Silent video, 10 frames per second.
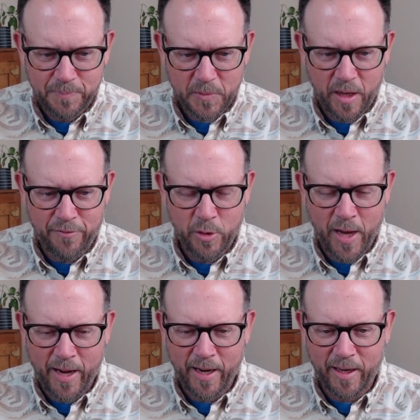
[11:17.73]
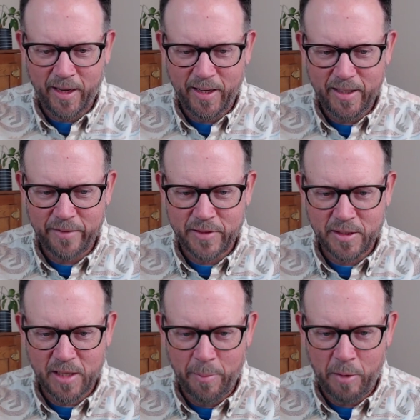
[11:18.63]
if you got a, a, gifted
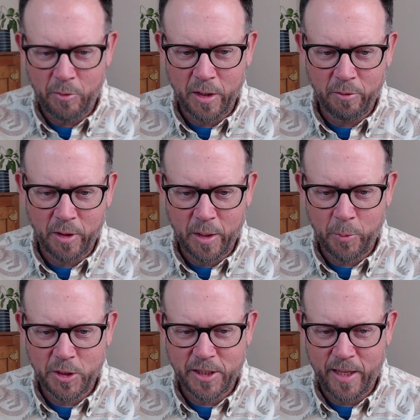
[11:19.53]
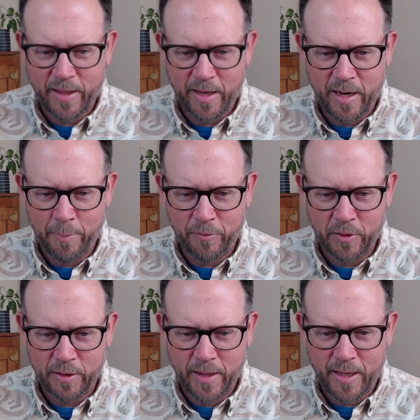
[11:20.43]
sub. I really, really appreciate that,
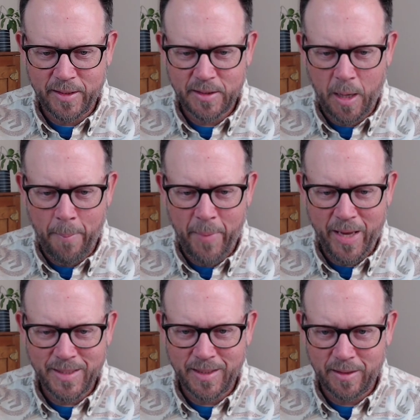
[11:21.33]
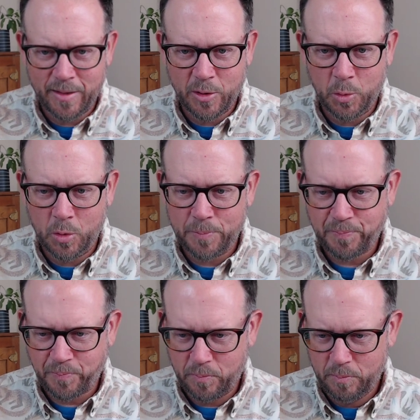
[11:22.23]
Napervillain. that is amazingly cool.
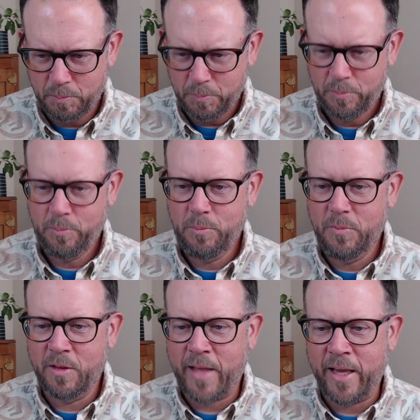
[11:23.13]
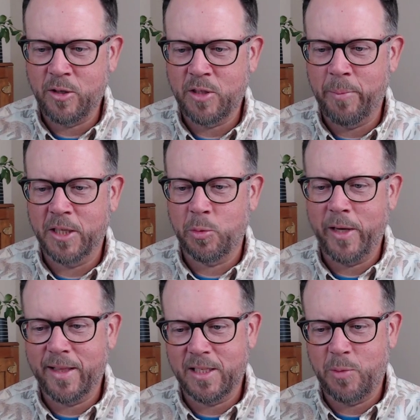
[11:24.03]
Thank you so much. We
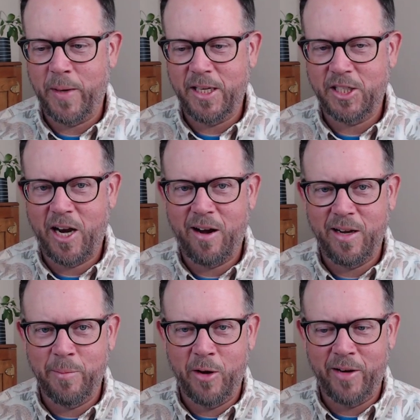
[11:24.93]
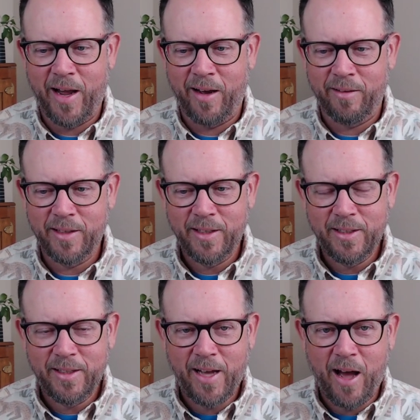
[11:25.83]
got the spinny chair emote now.
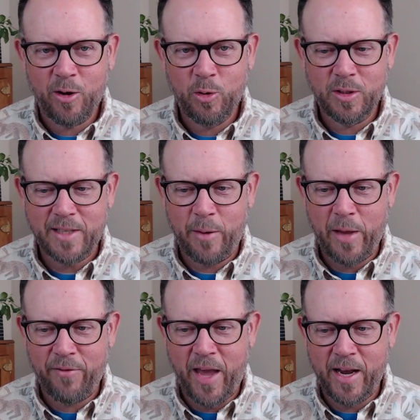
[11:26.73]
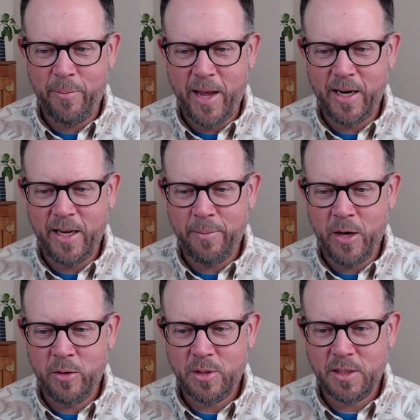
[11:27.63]
How cool is that? We have animated
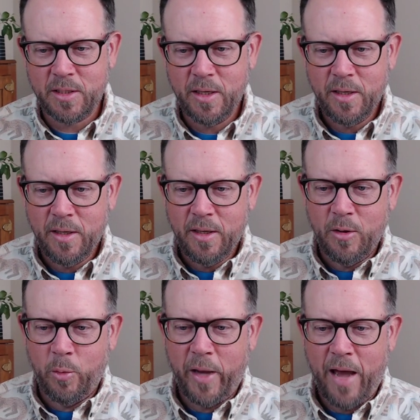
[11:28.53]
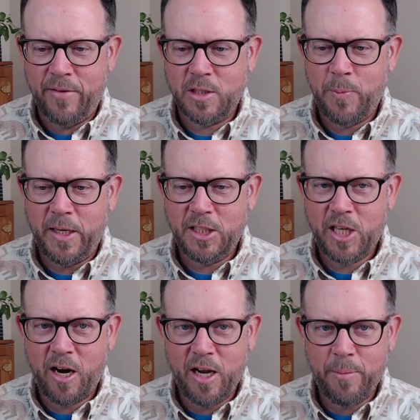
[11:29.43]
emotes. We have a spinny
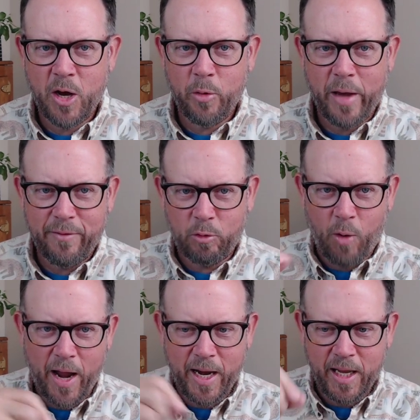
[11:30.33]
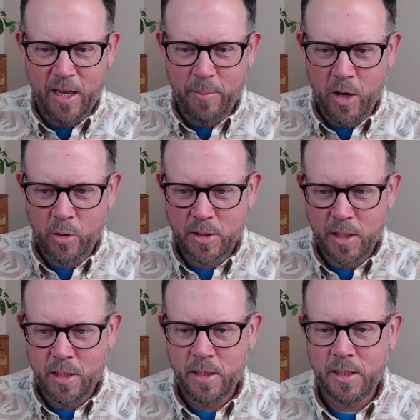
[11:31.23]
chair emote. We have a writing emote.
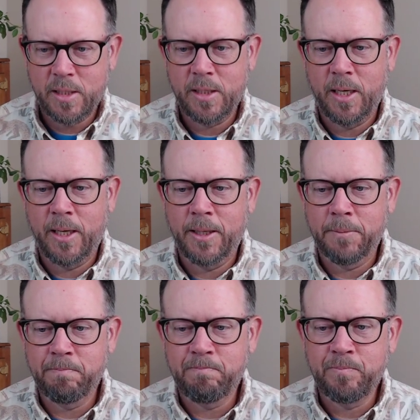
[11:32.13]
Um,